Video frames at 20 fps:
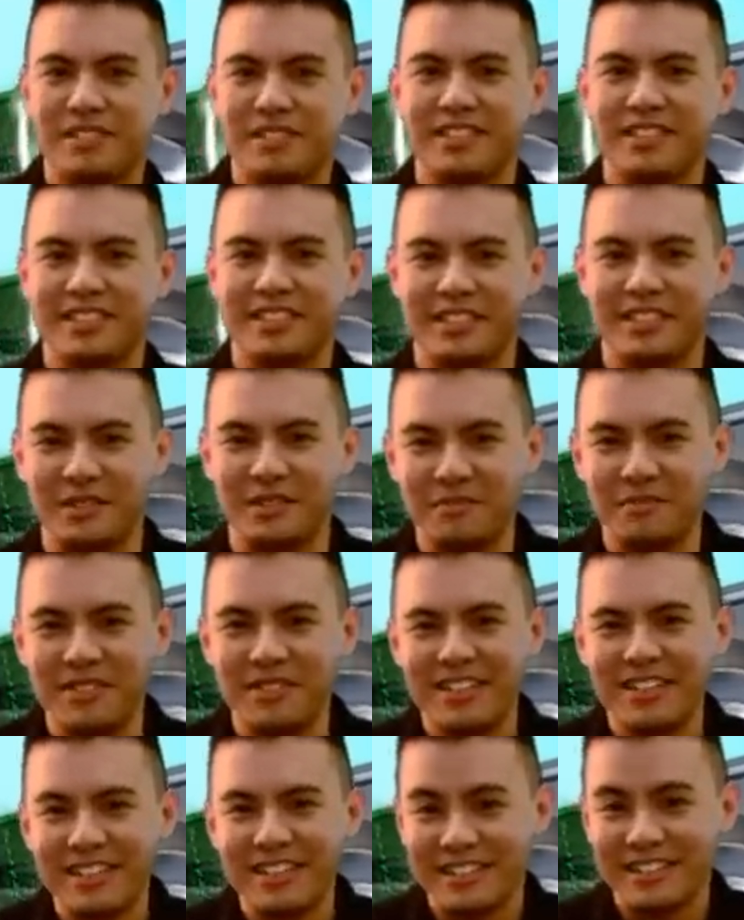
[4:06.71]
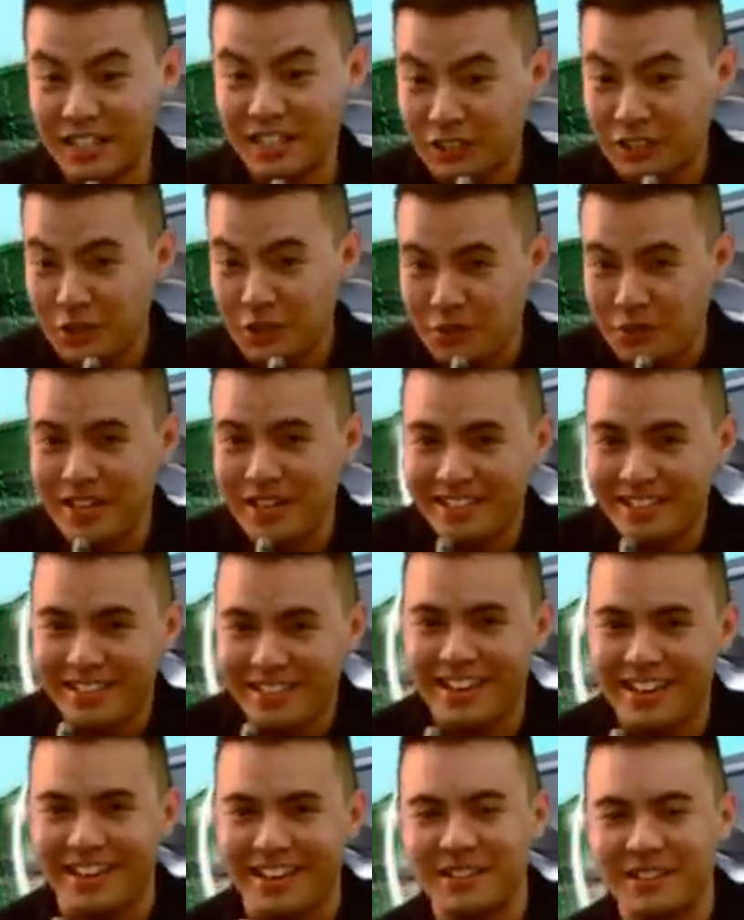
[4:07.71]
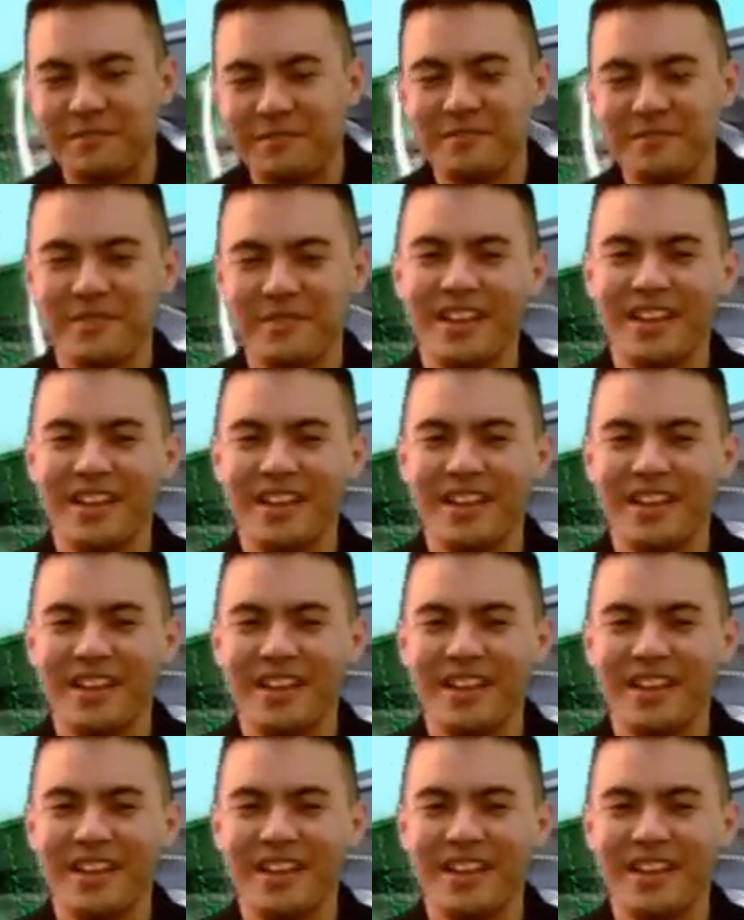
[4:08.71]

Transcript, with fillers: system such a great thing?